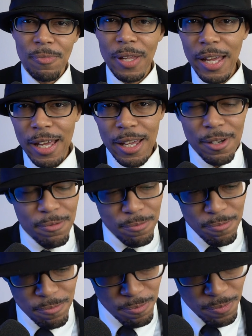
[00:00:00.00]
in
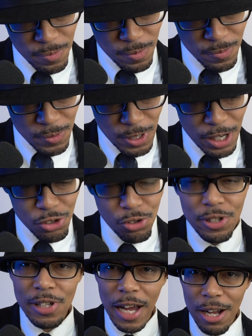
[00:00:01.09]

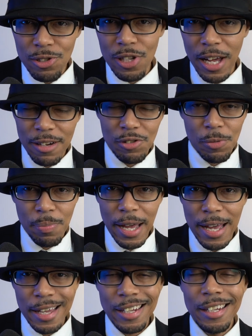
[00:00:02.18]
countries outside of
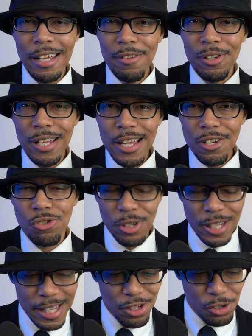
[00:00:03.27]
Japan and even in
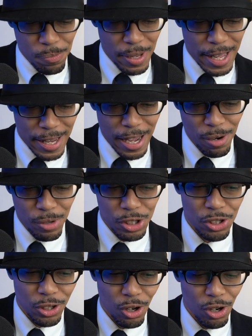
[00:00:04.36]
Japan, how much
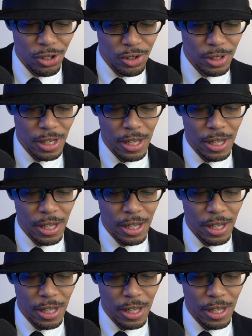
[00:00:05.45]
it costs,